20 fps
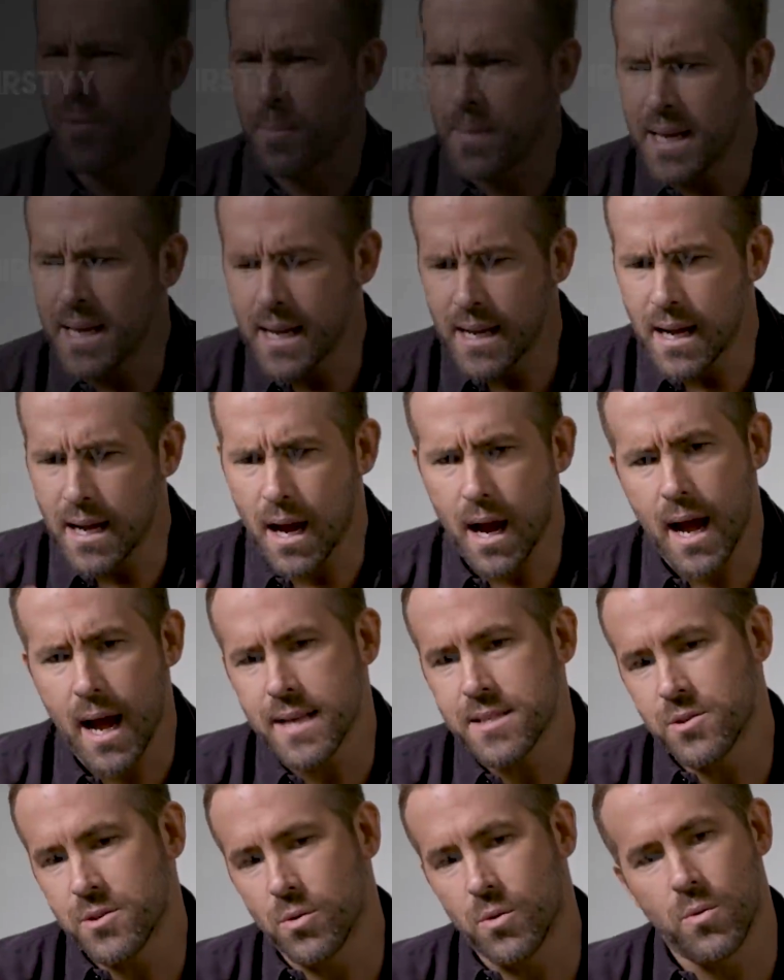For me, high
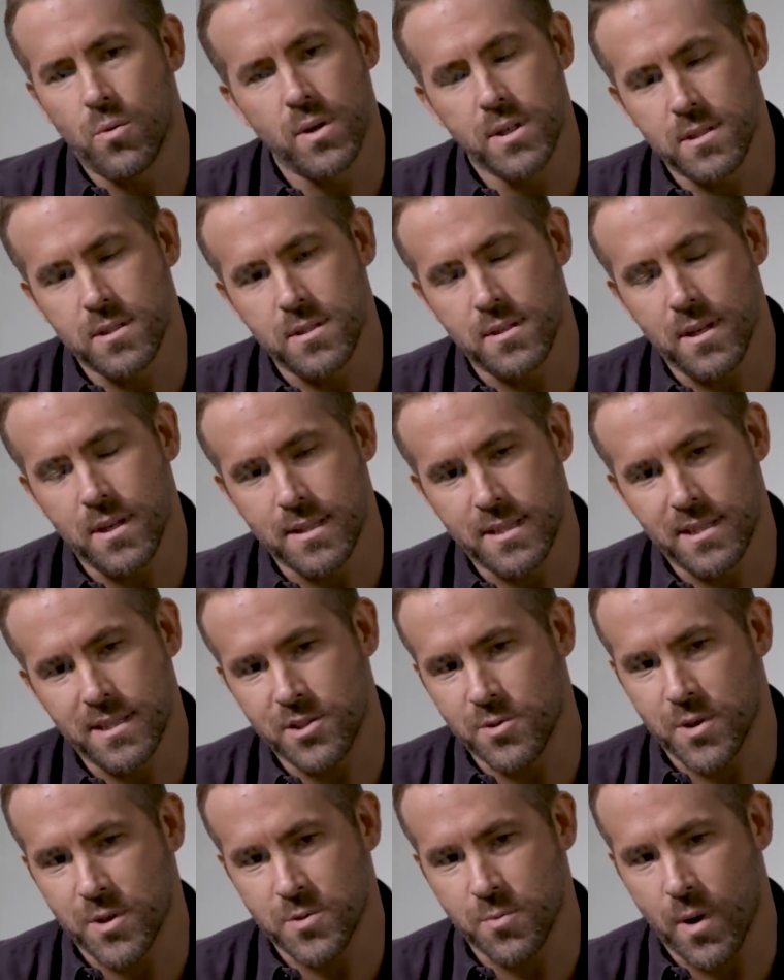school was a
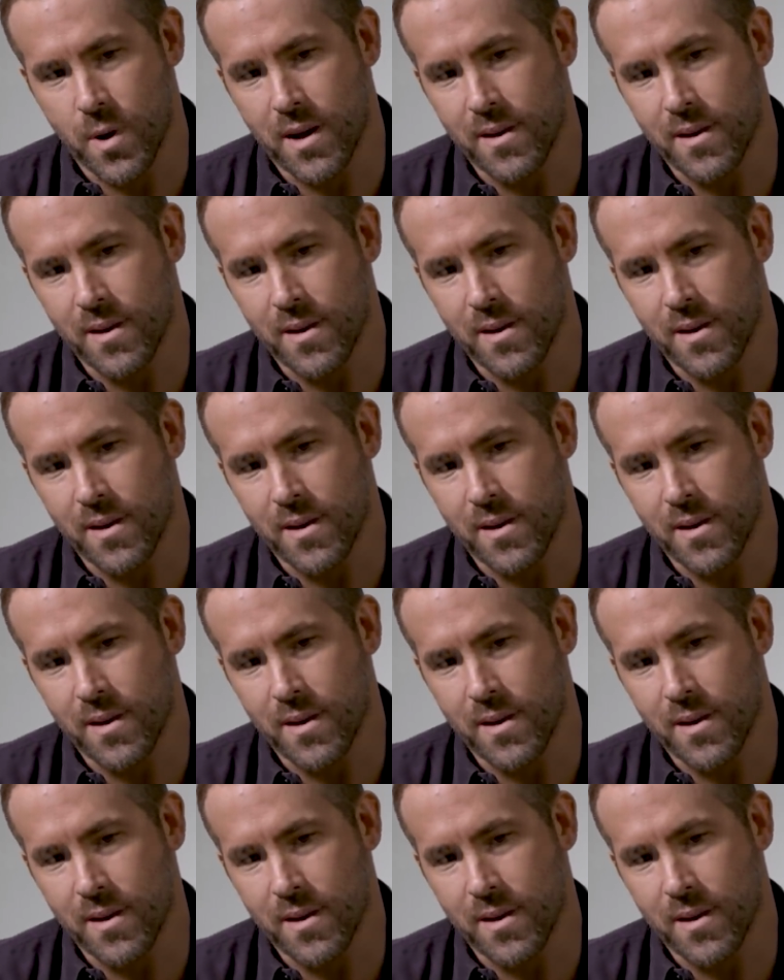situation